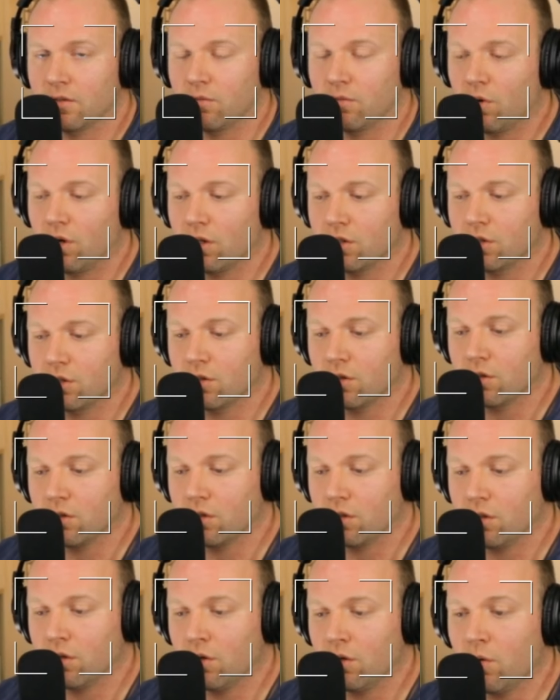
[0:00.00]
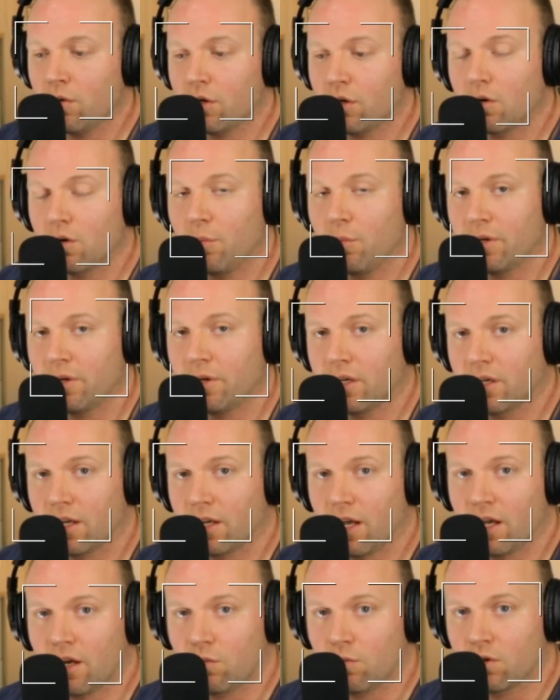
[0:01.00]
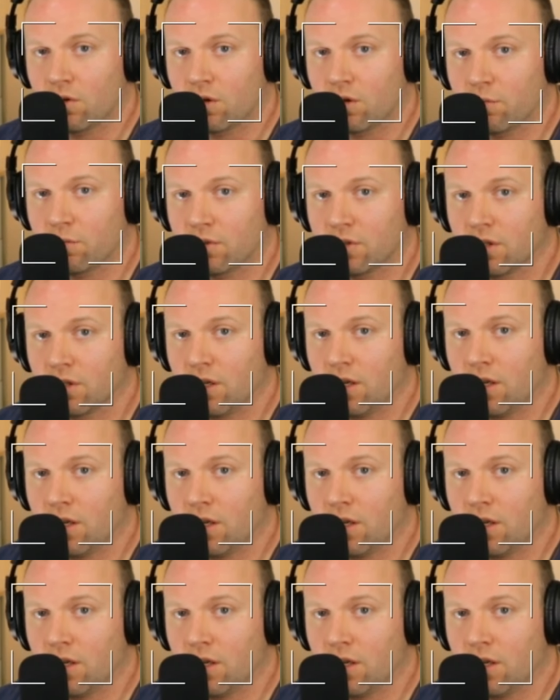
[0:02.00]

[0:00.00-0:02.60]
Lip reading: well, just no, you're opening a can of worms.